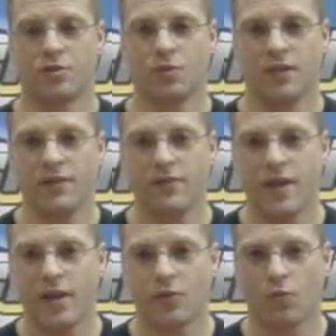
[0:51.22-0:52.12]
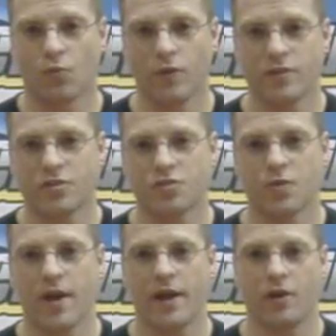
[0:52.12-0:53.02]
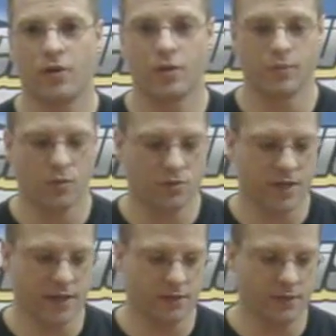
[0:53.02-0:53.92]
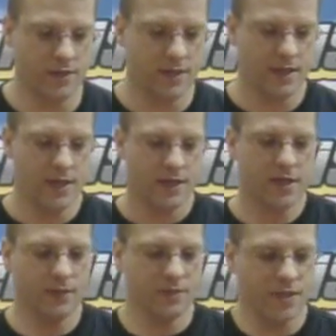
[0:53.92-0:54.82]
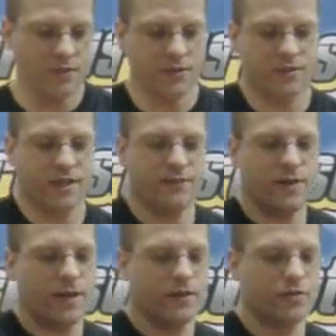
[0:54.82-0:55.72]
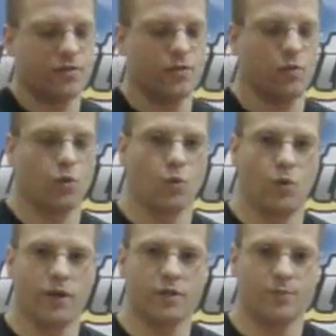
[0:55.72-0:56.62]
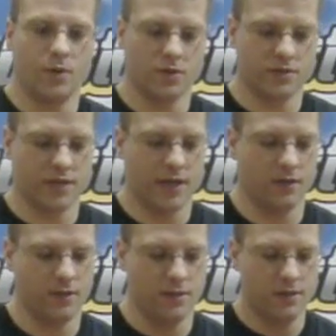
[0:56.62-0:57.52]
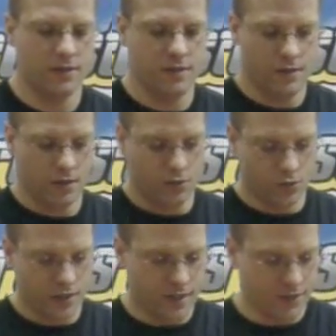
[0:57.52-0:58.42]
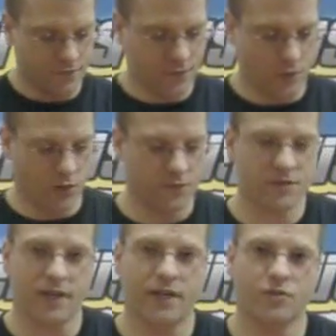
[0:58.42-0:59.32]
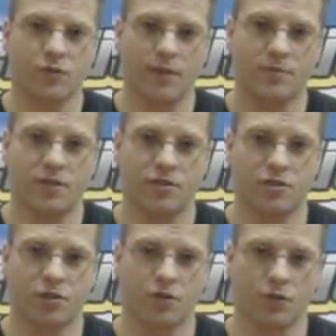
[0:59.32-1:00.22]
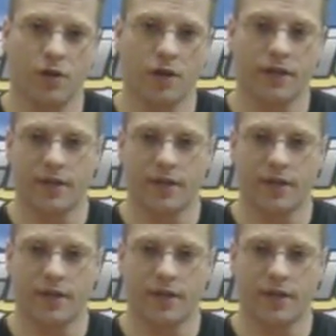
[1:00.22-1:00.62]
to alleviate wrist strain on your motorcycle. Comes in either a 7/8 or a 1-inch bar style. You can get them for oversized grips such as the Kuriokin